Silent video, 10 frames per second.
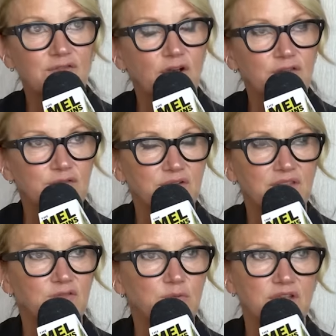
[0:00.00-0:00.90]
have also
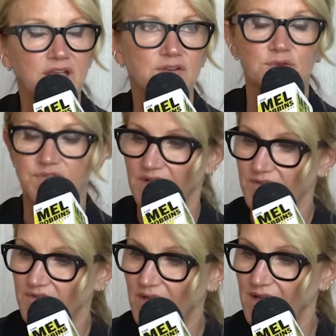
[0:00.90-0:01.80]
done this really
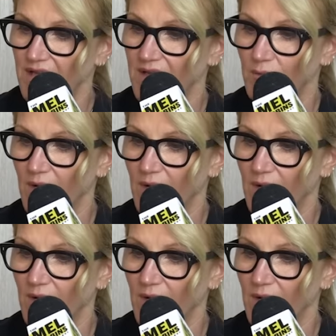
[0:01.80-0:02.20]
interesting study